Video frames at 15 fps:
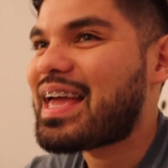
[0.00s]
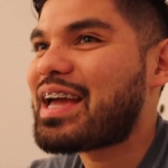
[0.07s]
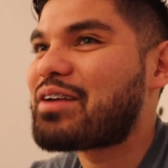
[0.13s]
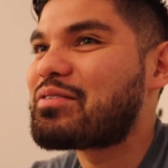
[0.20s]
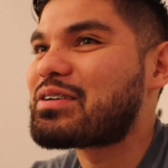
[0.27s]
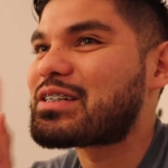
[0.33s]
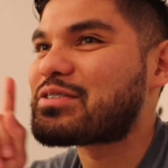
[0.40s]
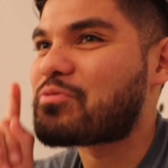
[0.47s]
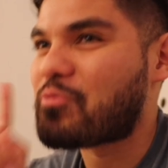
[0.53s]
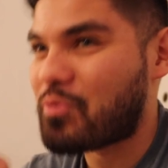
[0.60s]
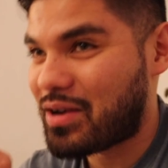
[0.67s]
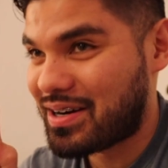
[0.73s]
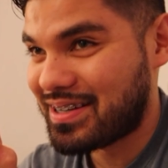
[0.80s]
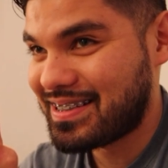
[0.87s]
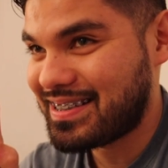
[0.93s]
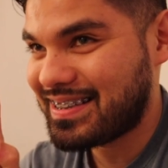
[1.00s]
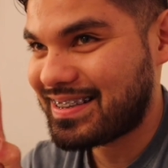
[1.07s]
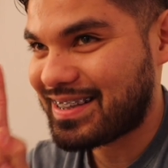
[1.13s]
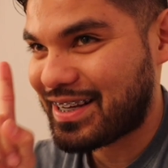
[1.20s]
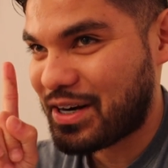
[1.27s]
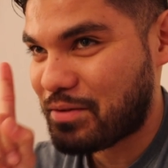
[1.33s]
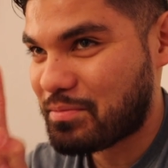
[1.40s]
It was one,
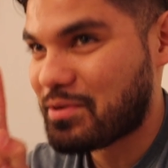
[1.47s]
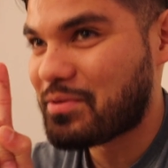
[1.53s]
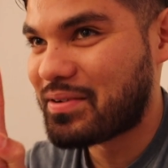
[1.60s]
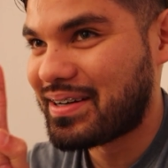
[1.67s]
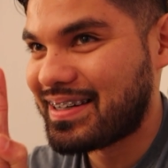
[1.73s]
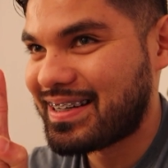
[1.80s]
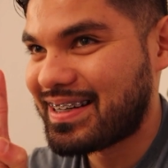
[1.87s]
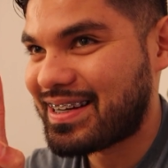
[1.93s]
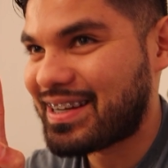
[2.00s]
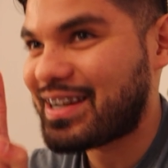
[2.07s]
the number one,